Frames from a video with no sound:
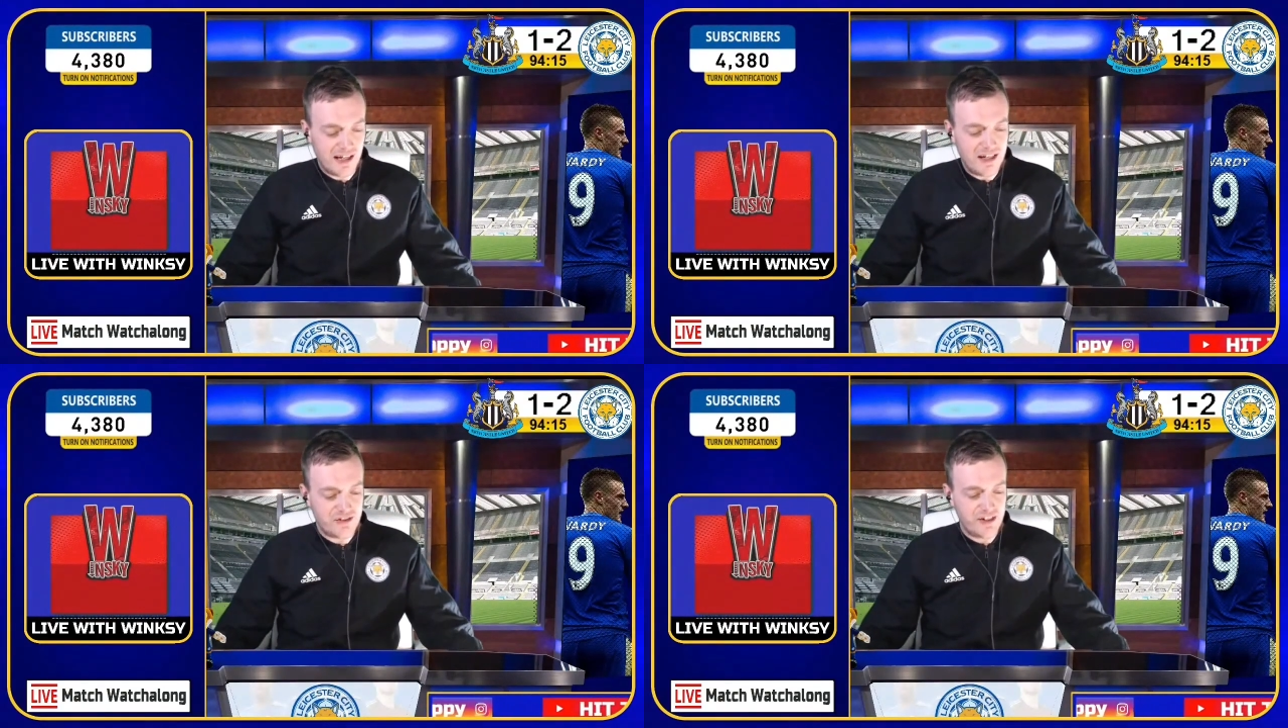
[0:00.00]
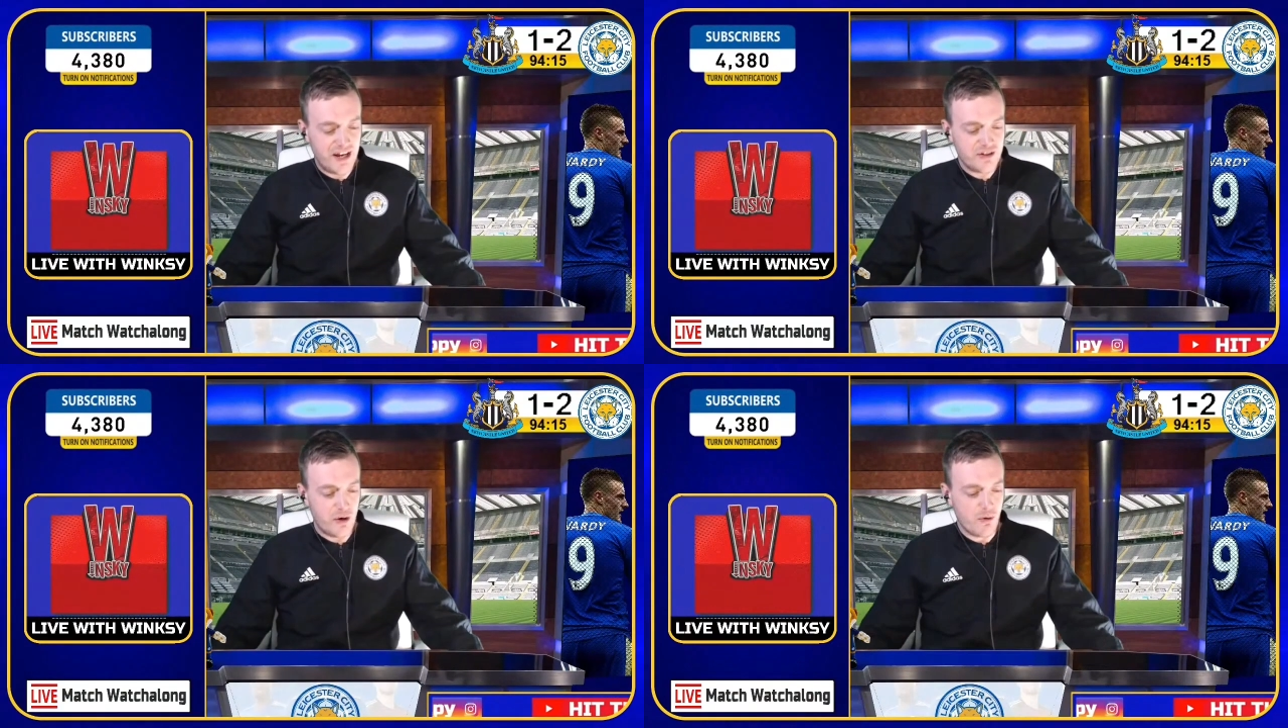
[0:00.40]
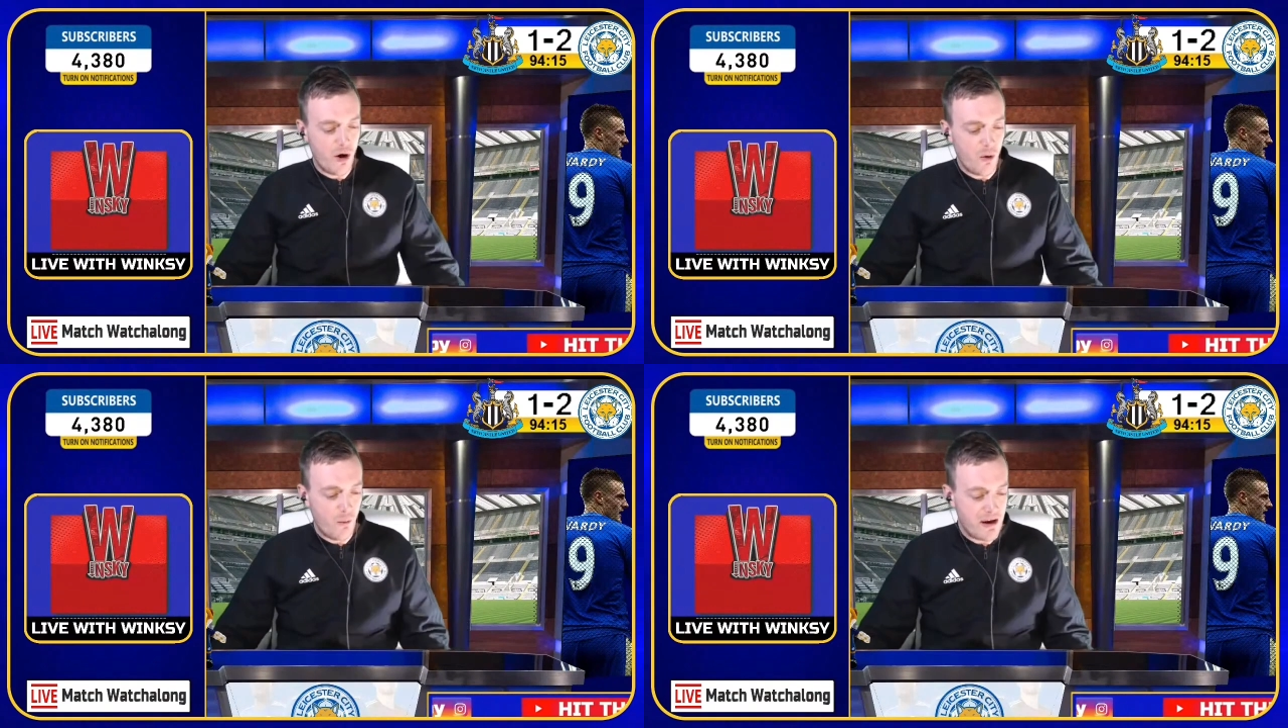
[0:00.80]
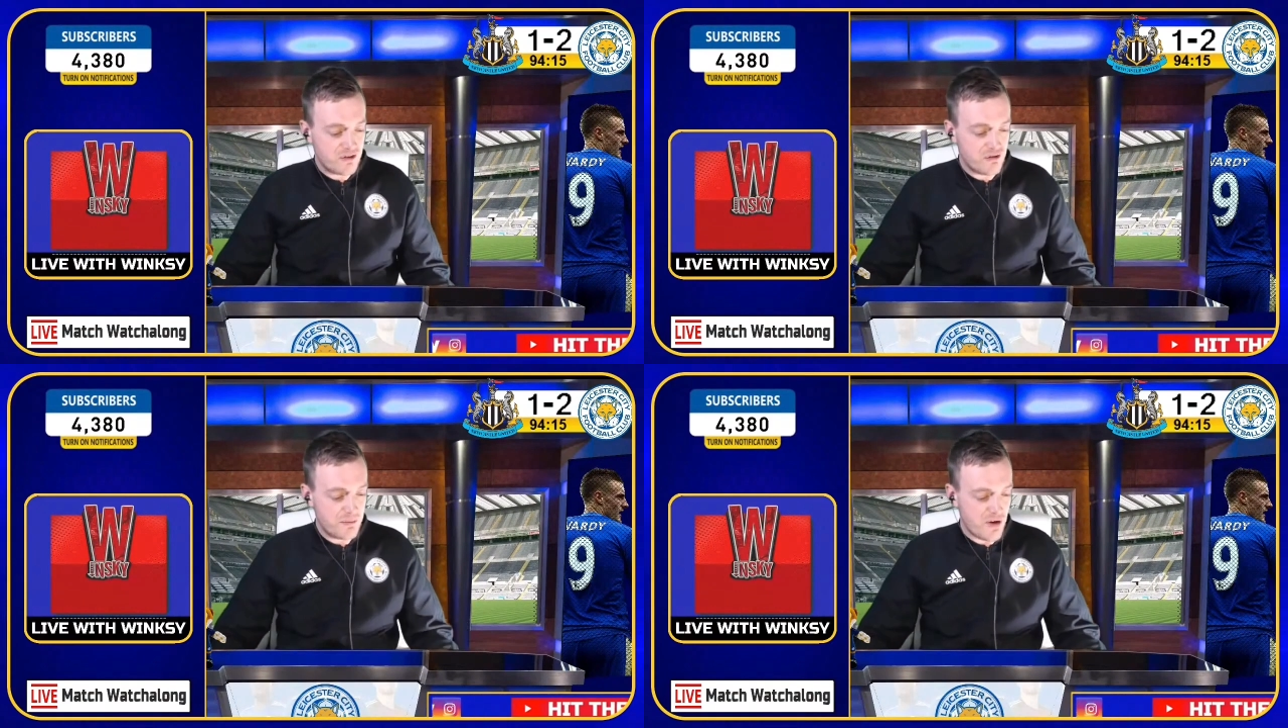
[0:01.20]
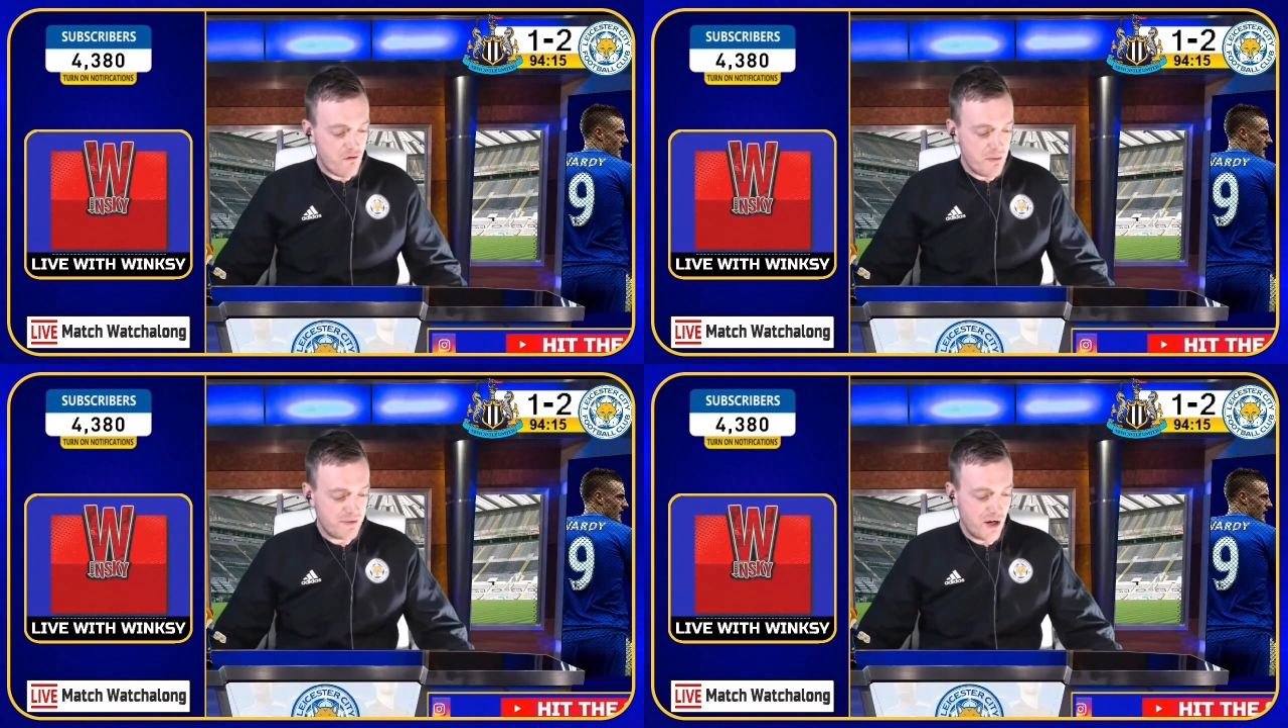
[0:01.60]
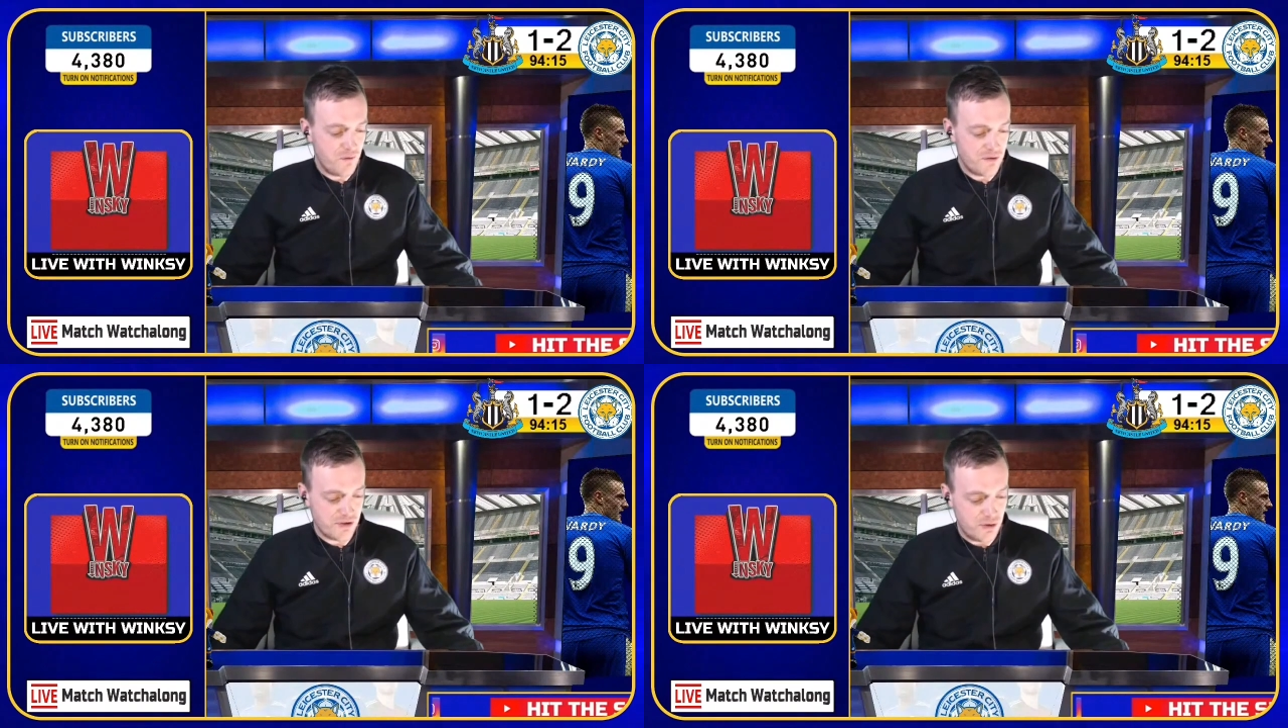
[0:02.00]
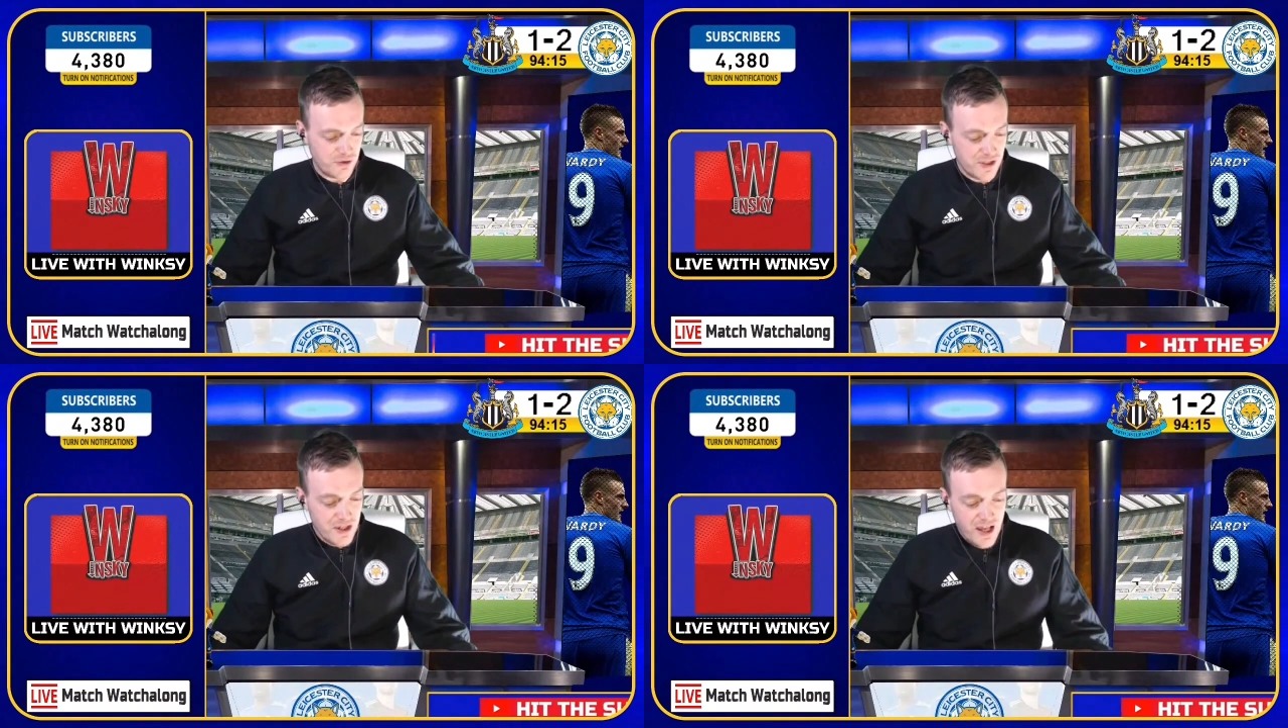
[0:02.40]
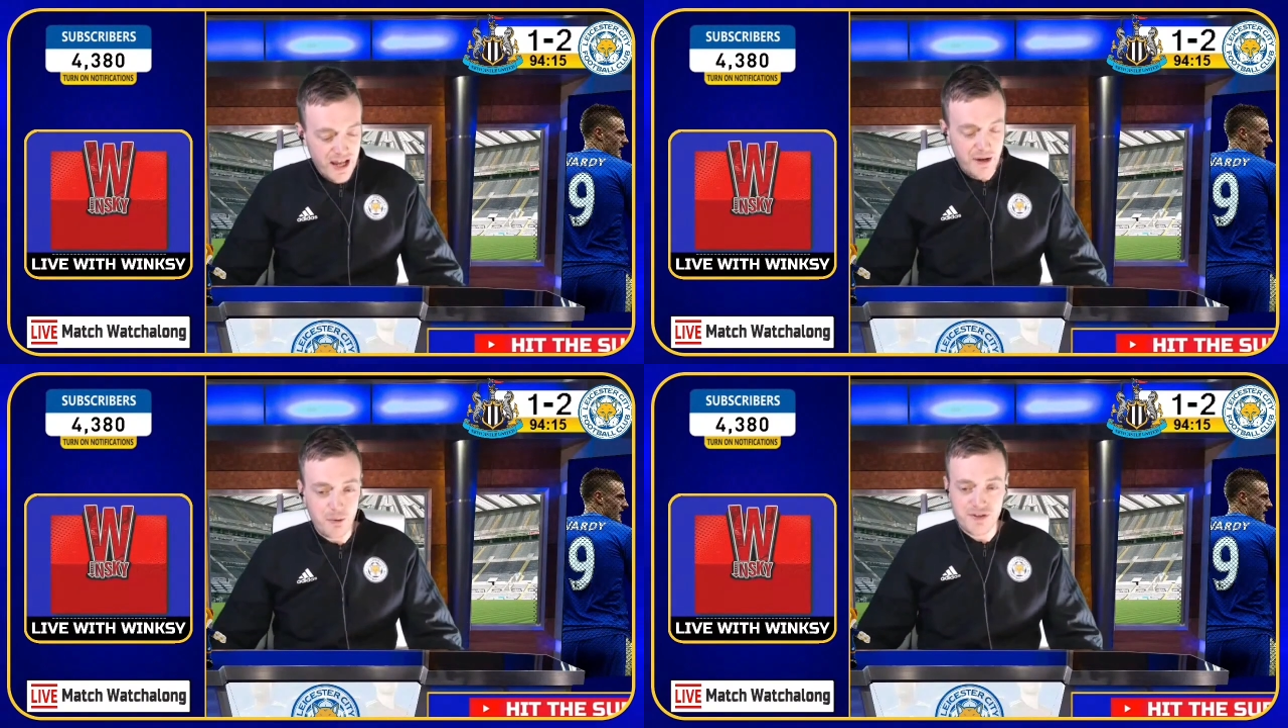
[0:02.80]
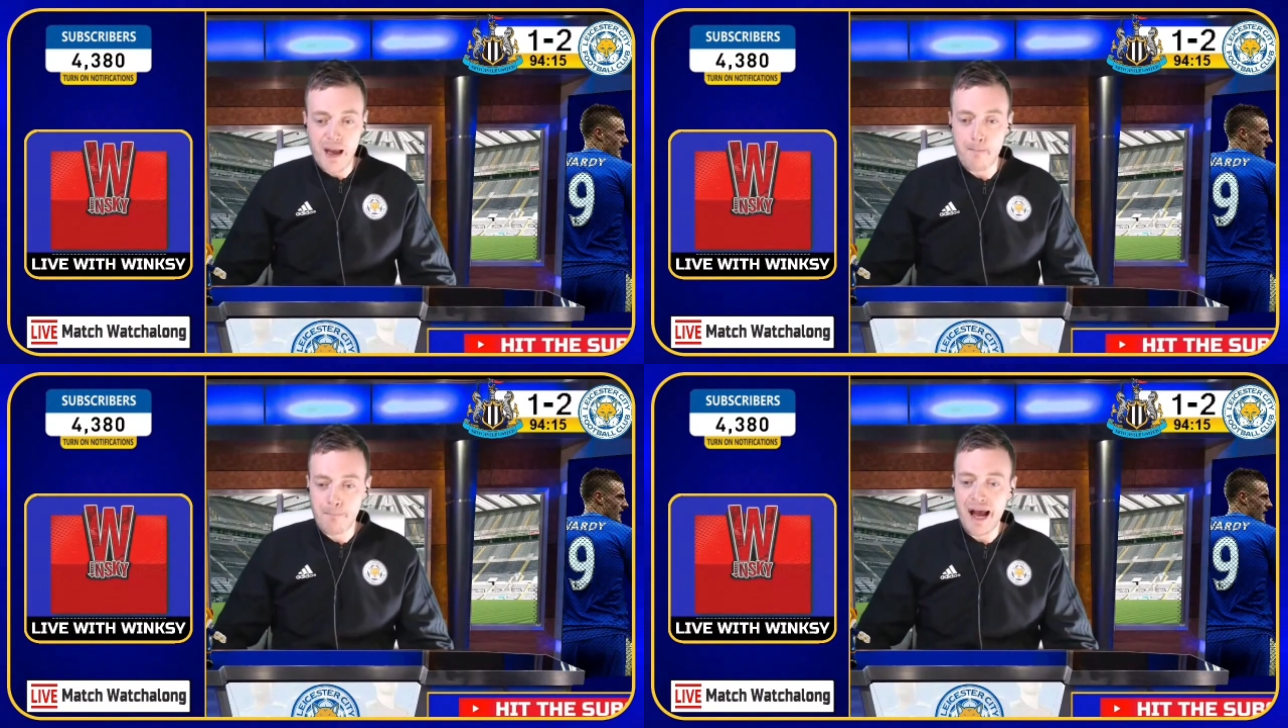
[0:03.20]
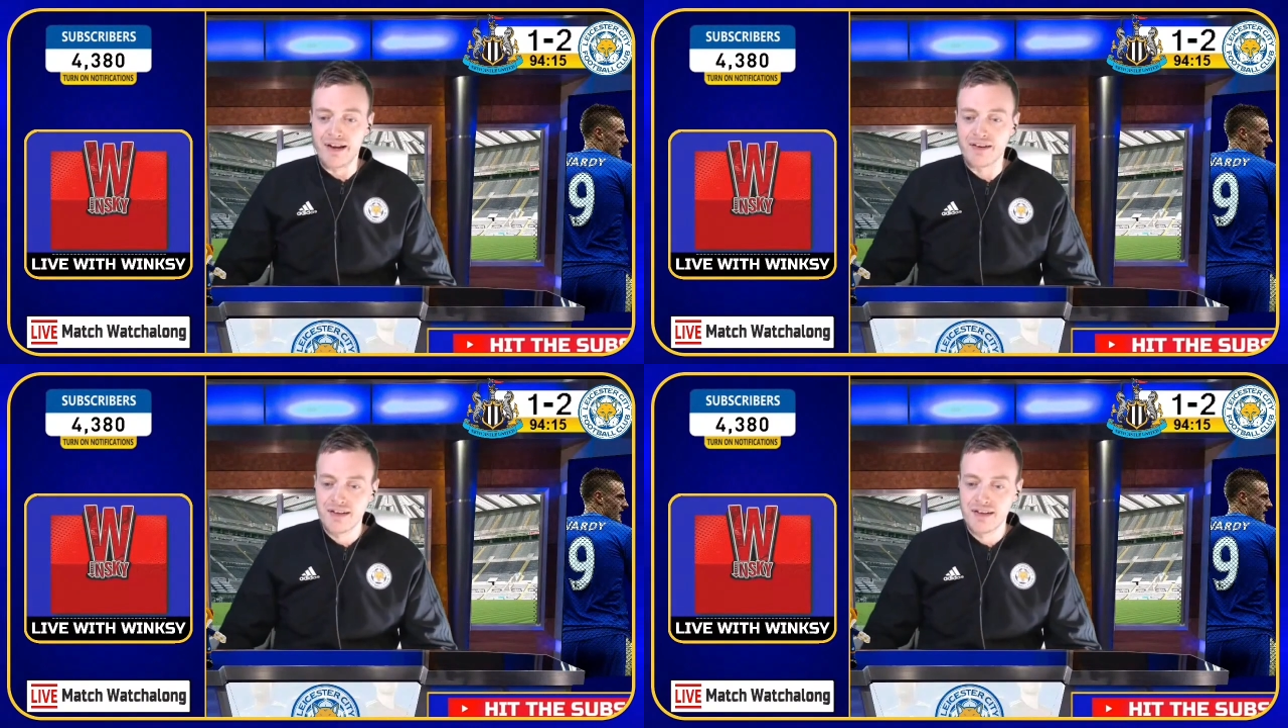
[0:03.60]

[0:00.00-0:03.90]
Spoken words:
Clichy Nacho goal where he trips over himself and scores. It was that bad.